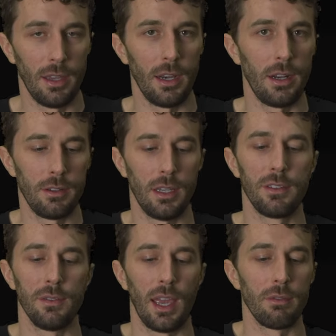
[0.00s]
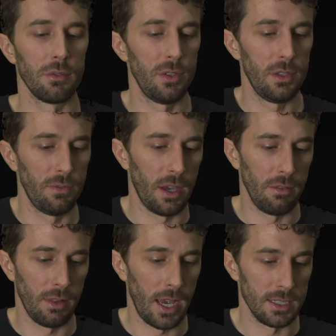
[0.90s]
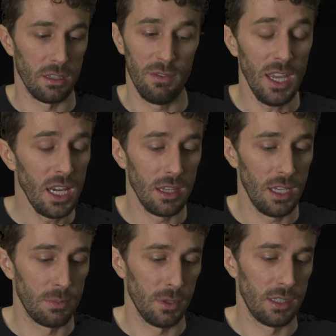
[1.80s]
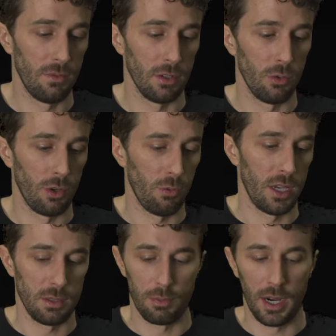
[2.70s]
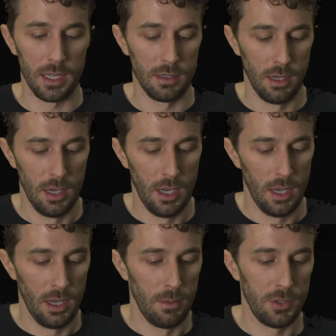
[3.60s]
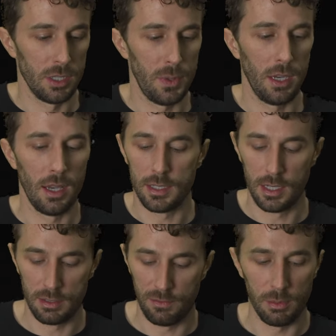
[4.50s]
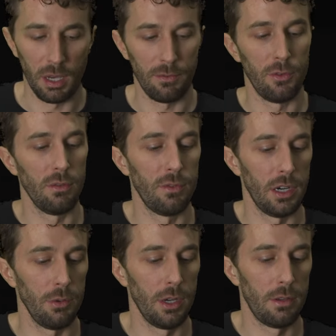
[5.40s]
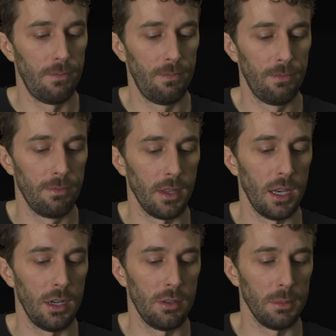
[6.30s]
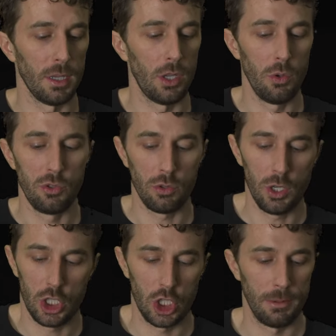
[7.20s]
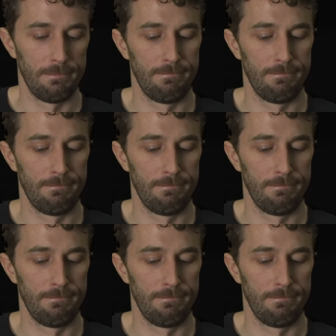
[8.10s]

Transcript: I don't, I don't, even have a 55 last of any of these Pacific Northwest brands just because it doesn't fit my foot very well and I don't like my toes squished.